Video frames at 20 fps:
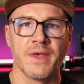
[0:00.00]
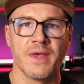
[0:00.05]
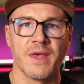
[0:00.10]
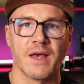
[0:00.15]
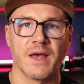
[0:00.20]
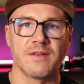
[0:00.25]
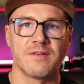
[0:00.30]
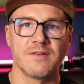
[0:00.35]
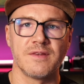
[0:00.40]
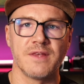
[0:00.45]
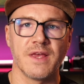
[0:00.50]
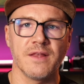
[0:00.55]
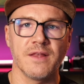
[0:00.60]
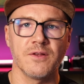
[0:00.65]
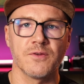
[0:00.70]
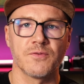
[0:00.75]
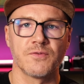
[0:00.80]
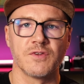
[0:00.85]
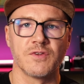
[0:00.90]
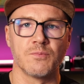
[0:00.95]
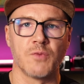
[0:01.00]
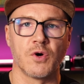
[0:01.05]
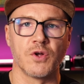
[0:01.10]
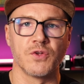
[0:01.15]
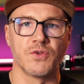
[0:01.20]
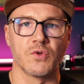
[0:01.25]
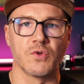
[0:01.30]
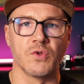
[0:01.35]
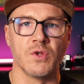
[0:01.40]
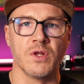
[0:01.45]
At the end of this
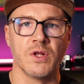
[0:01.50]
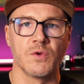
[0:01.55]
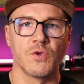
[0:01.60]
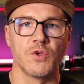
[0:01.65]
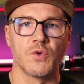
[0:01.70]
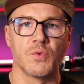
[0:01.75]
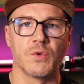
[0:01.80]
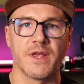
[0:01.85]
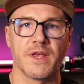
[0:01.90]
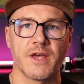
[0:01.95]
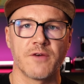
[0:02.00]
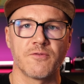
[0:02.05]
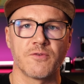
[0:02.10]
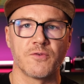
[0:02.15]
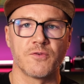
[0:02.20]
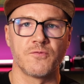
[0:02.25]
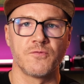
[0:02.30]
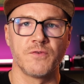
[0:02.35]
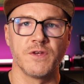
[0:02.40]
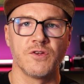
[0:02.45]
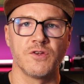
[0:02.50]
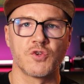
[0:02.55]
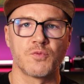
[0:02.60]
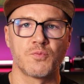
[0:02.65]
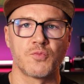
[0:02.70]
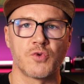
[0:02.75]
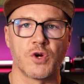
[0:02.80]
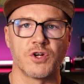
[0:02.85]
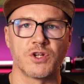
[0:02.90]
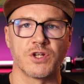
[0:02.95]
module, you will have a finished
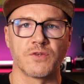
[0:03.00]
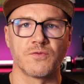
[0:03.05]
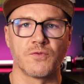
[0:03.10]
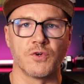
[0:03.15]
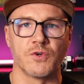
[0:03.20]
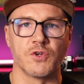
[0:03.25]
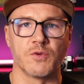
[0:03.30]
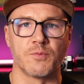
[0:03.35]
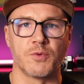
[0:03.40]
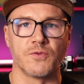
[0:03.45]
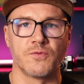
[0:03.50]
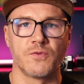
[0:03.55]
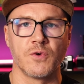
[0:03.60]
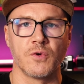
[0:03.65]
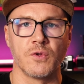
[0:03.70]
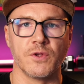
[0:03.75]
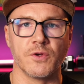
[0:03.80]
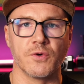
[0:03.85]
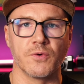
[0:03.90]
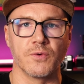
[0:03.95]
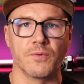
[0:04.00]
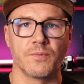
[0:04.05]
project for your portfolio.